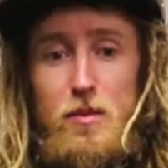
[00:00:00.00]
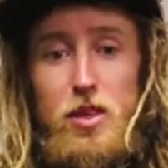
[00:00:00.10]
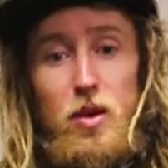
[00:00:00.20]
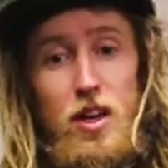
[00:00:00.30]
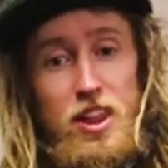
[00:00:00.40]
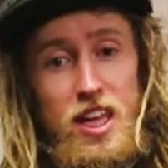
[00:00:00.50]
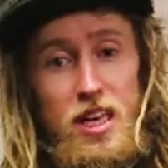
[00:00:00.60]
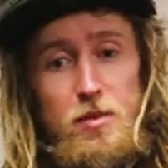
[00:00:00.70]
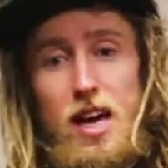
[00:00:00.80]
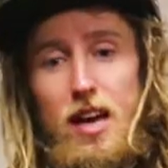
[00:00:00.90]
you want to think
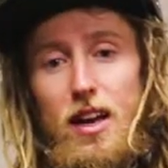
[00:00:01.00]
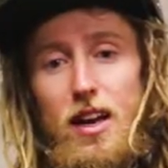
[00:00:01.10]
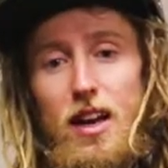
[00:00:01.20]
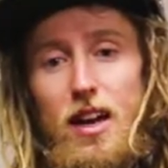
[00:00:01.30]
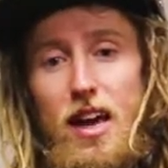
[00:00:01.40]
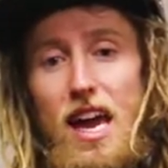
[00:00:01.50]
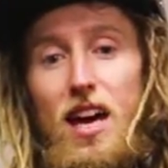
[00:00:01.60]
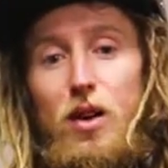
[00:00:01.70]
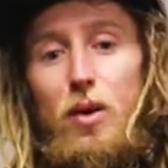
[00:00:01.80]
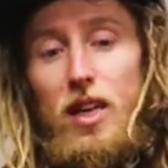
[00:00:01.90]
about how
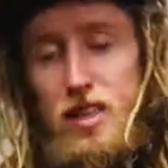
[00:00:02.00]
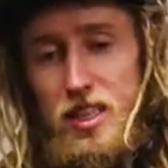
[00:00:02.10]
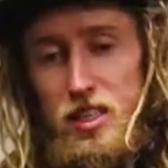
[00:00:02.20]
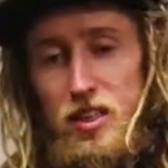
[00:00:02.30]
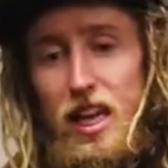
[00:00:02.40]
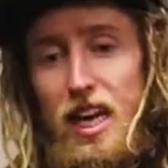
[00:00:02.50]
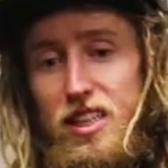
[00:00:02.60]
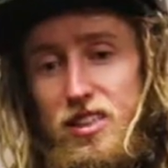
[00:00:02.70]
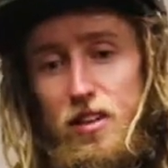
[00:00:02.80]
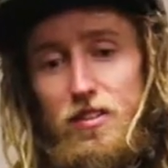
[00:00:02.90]
quickly you
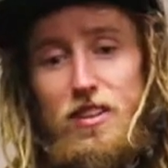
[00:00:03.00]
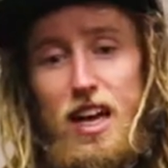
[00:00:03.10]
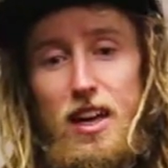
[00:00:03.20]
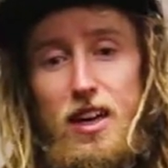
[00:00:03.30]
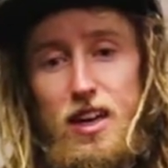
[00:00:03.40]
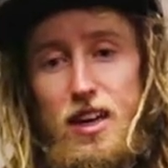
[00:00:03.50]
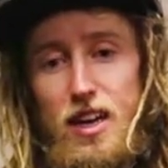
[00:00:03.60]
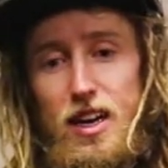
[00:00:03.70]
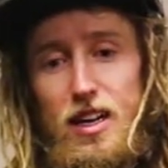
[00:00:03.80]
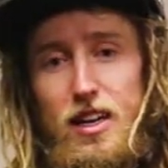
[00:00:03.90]
ease off that
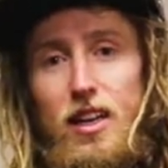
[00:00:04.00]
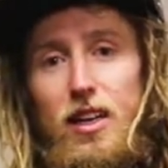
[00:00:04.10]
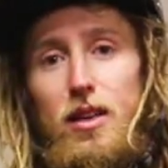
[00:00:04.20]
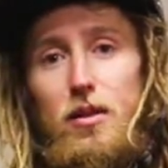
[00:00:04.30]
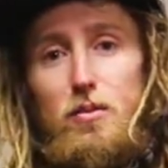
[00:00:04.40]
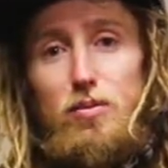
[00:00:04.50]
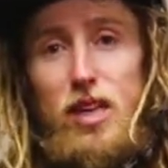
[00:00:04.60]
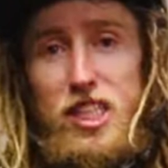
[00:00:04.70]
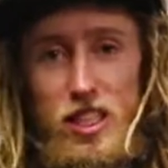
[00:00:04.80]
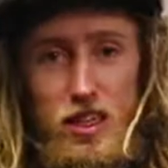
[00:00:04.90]

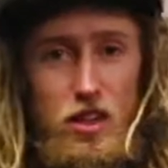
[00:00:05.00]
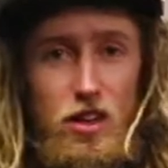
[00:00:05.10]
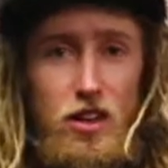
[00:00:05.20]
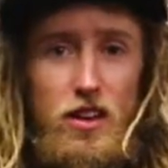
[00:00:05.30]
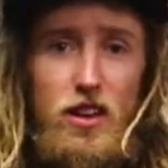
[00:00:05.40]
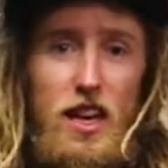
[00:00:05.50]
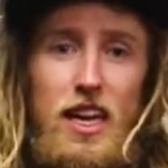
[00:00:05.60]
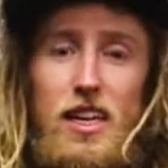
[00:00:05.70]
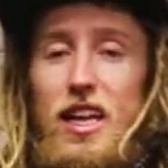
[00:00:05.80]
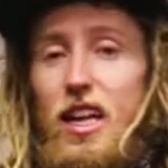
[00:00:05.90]
pressure on
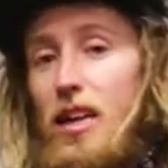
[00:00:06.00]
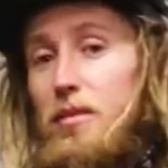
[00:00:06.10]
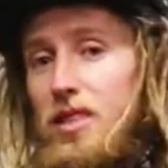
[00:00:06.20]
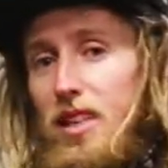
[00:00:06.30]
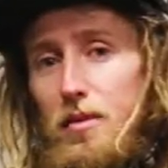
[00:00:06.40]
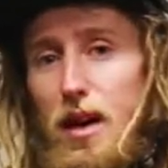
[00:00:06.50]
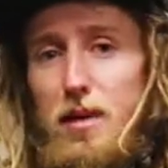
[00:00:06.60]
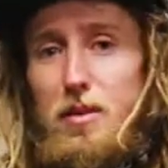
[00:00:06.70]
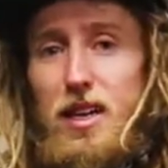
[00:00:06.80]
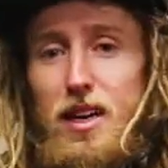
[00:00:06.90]
any of their limbs that may
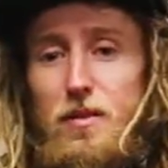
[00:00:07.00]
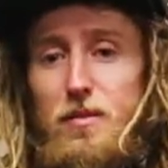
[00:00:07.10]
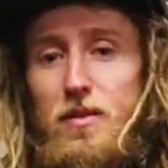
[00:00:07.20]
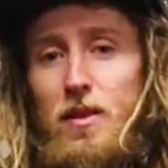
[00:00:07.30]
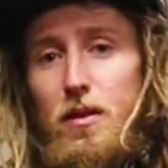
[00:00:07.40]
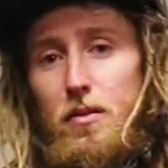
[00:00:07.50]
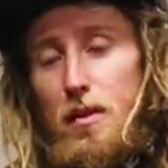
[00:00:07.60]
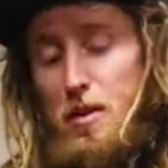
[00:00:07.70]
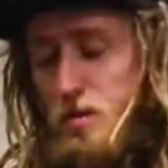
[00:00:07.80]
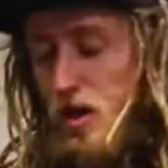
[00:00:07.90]
be
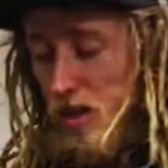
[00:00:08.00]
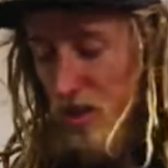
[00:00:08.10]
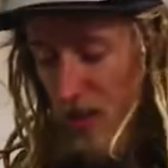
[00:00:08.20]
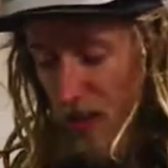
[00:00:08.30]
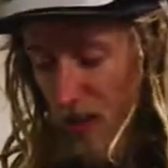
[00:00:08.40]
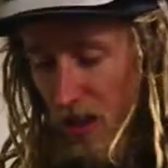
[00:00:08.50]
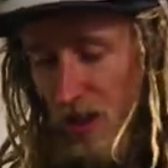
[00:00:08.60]
blocked. So